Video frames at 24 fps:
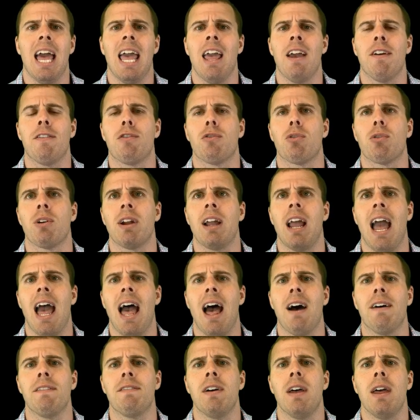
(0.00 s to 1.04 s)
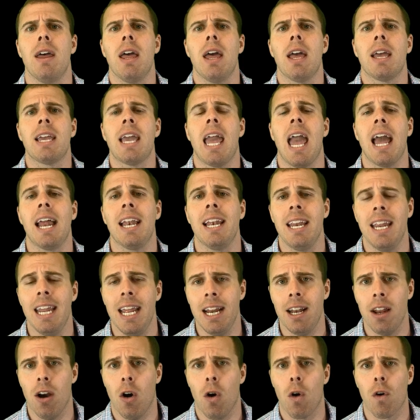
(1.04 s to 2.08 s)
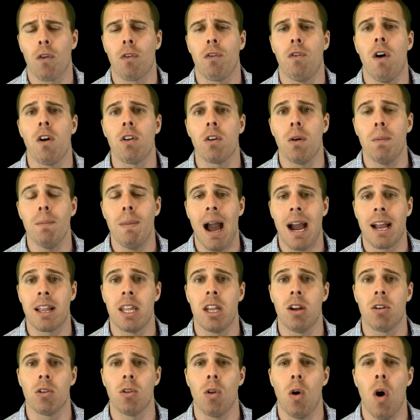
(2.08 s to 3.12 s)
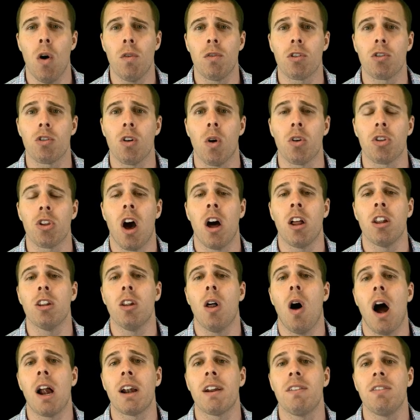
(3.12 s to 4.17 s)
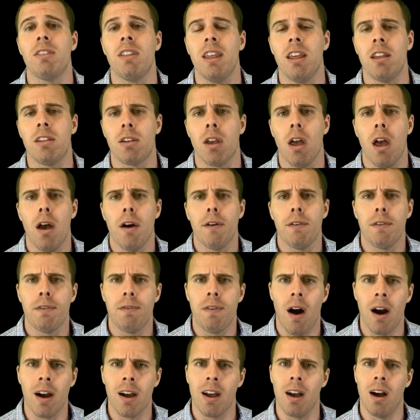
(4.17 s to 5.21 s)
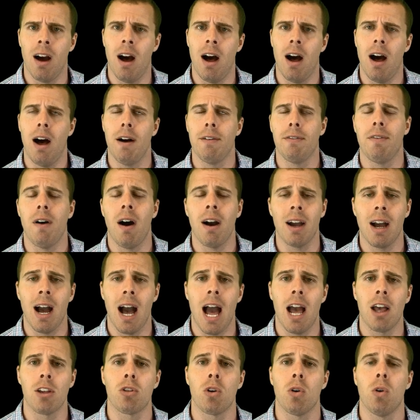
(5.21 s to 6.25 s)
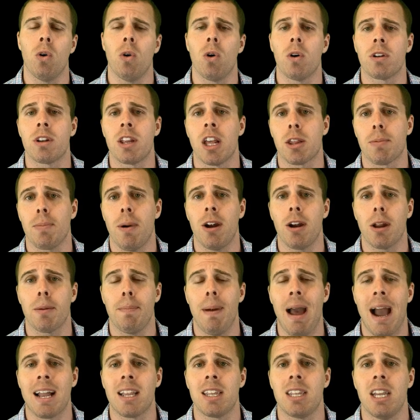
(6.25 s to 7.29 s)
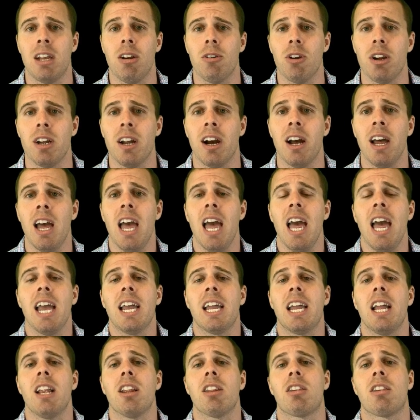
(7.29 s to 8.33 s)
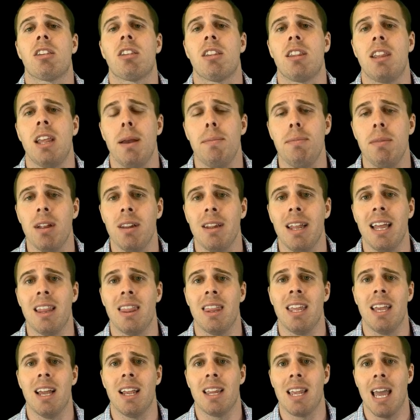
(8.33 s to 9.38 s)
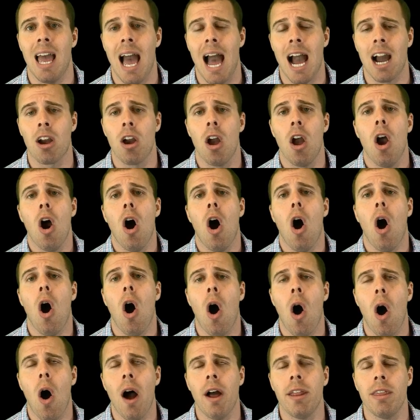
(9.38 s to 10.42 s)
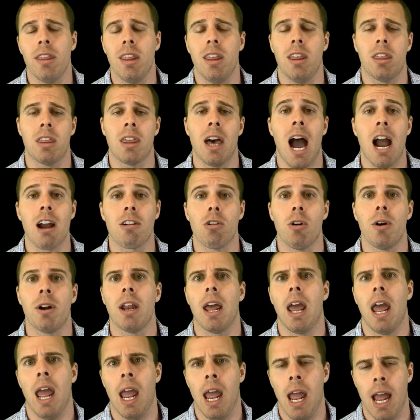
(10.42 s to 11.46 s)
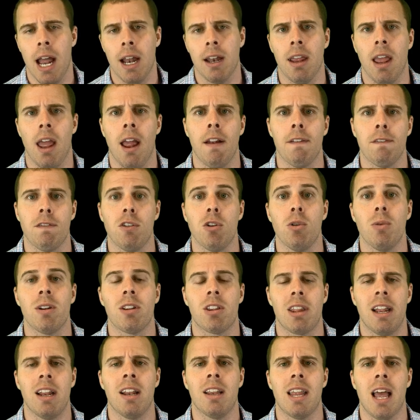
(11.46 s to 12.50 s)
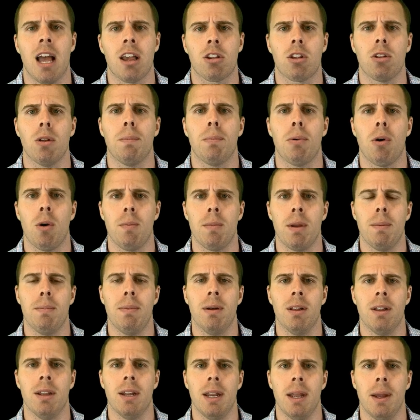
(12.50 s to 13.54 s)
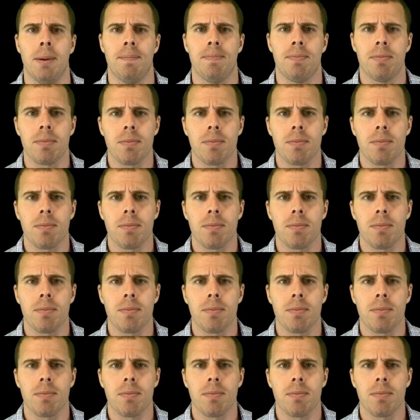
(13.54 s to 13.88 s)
if we have candida or fungal bacterial overgrowth. A lot of these fungi or dysbiotic bacteria can stimulate the attack on the thyroid and influence intestinal permeability.